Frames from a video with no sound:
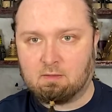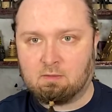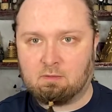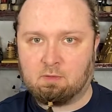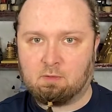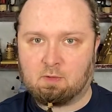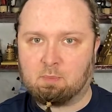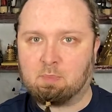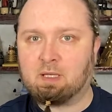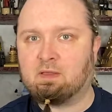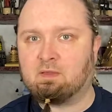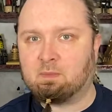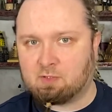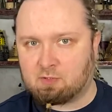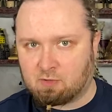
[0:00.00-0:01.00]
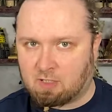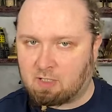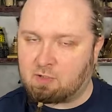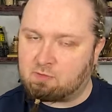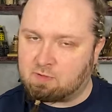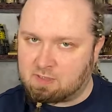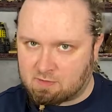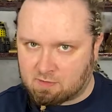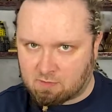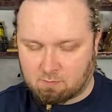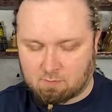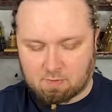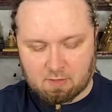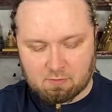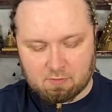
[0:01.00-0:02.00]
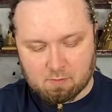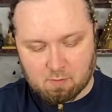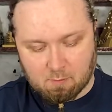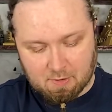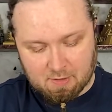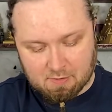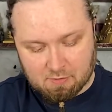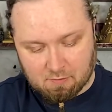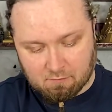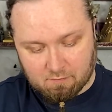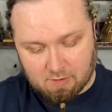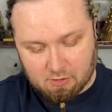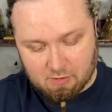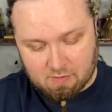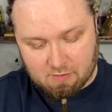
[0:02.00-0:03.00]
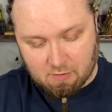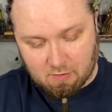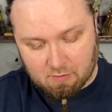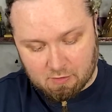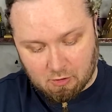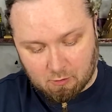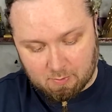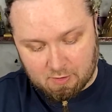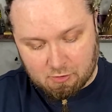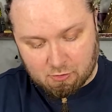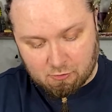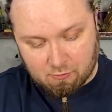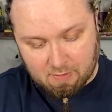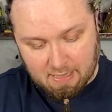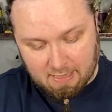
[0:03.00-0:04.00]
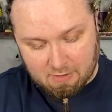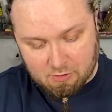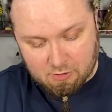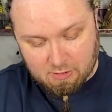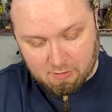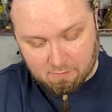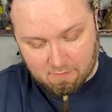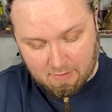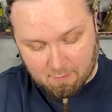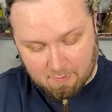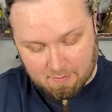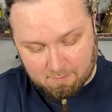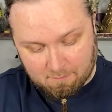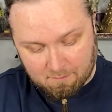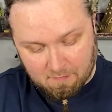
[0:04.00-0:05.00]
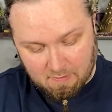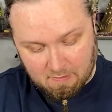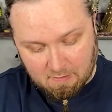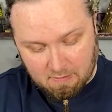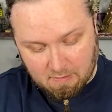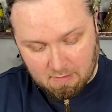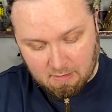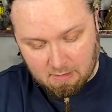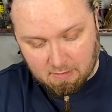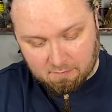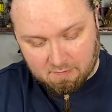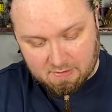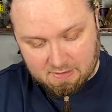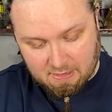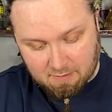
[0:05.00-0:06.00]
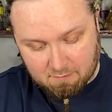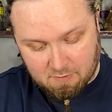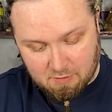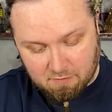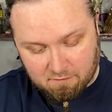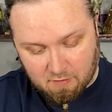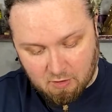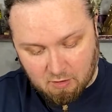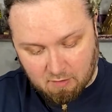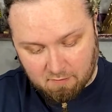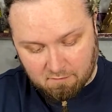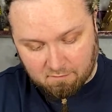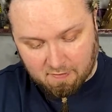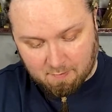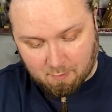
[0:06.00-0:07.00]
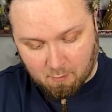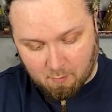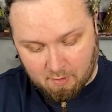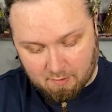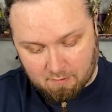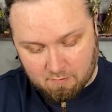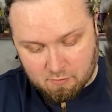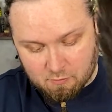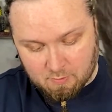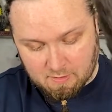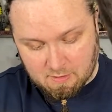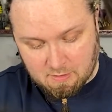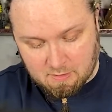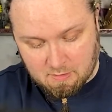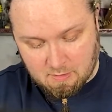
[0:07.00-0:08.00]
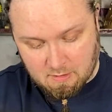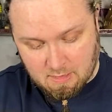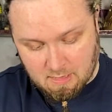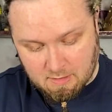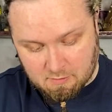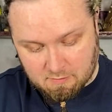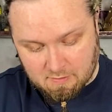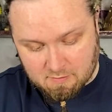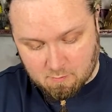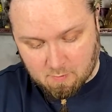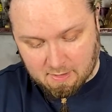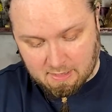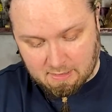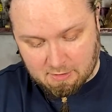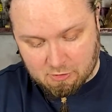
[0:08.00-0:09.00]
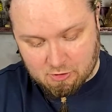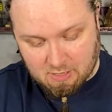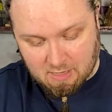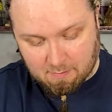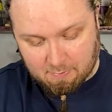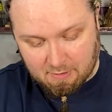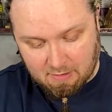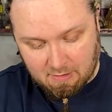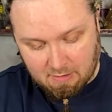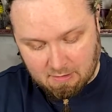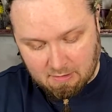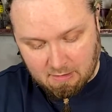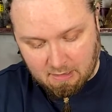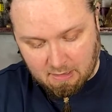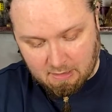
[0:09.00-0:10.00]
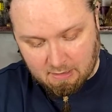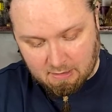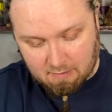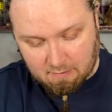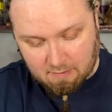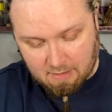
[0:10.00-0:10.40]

you can play them in certain countries and certain countries won't play certain regions. You've got Dolby True HD on that one. Uh, the sound, you've got the 5.1 20, uh, 2001 English dub, uh, the